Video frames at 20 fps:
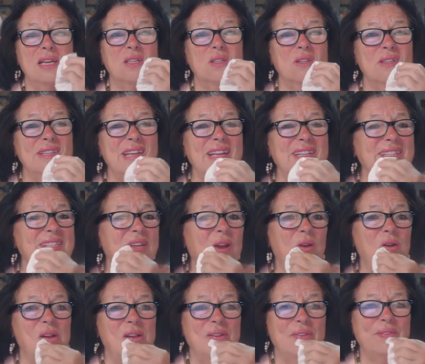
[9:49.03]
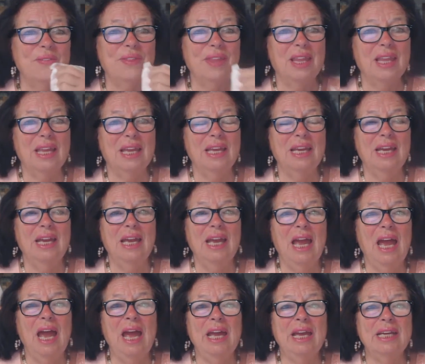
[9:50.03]
So that's all.
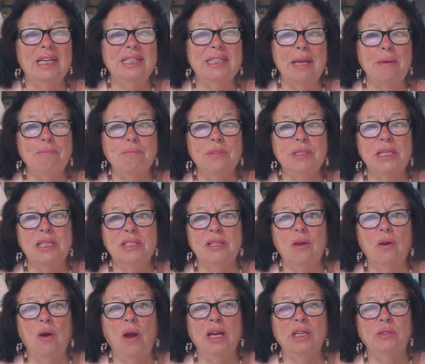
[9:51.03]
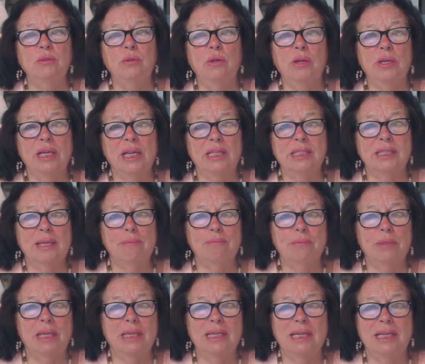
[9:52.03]
I accept this or I do not
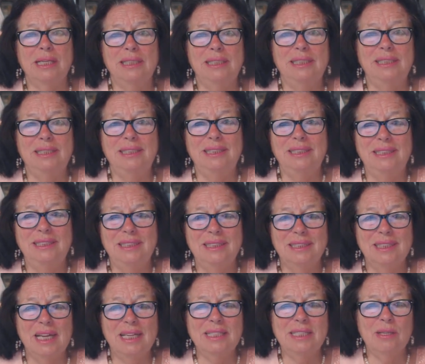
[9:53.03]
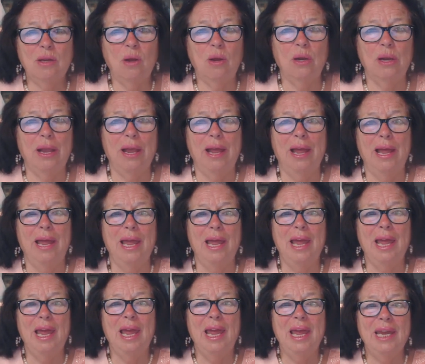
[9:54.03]
accept it. That's all.
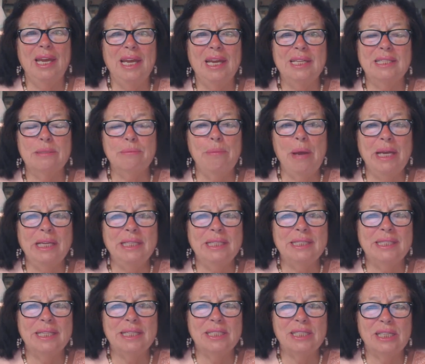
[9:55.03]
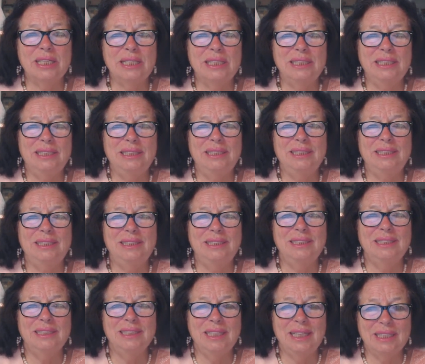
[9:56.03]
It's my decision.
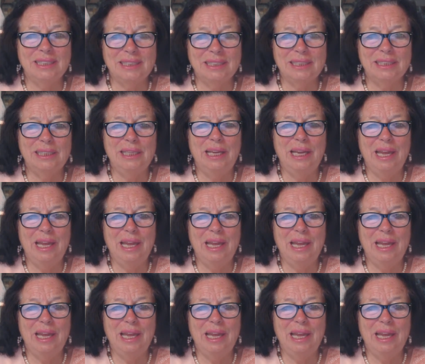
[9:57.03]
Yes.